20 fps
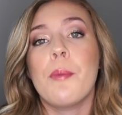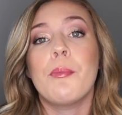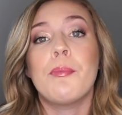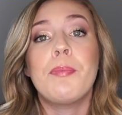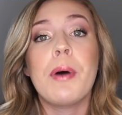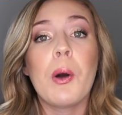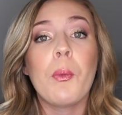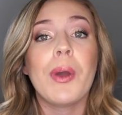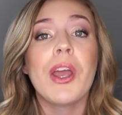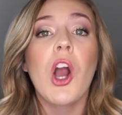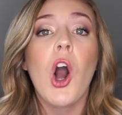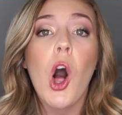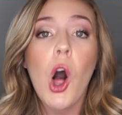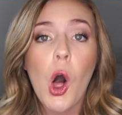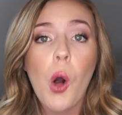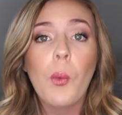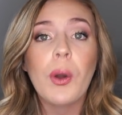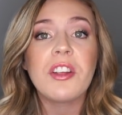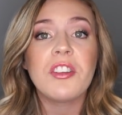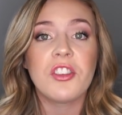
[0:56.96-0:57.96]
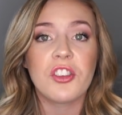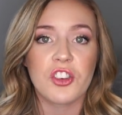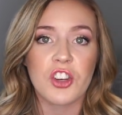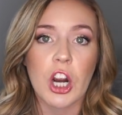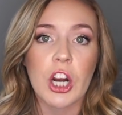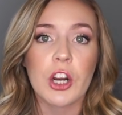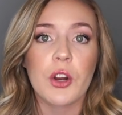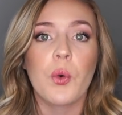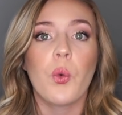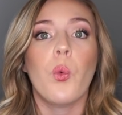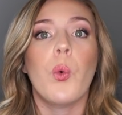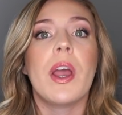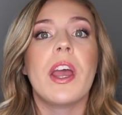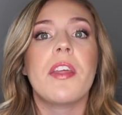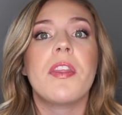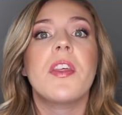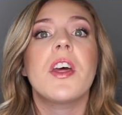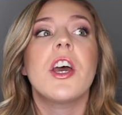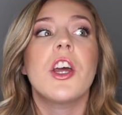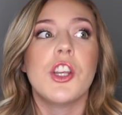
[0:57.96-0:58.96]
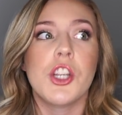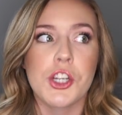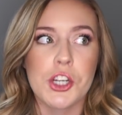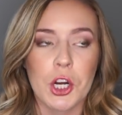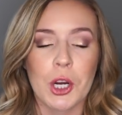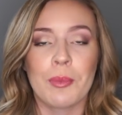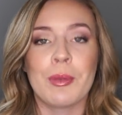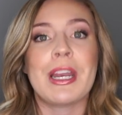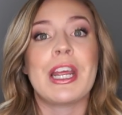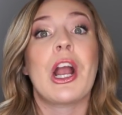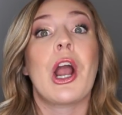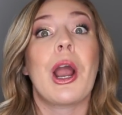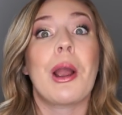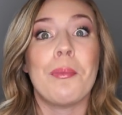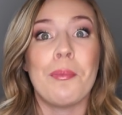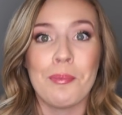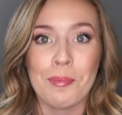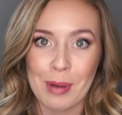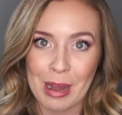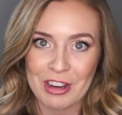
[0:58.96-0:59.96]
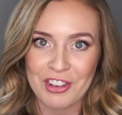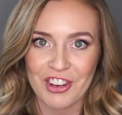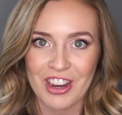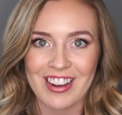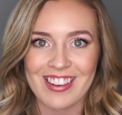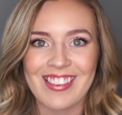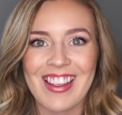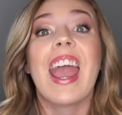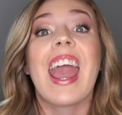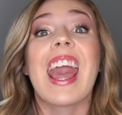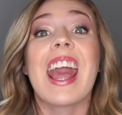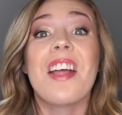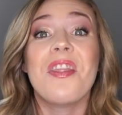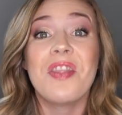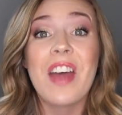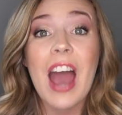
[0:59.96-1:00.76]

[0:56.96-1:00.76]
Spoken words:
but we always start with determining our budget, and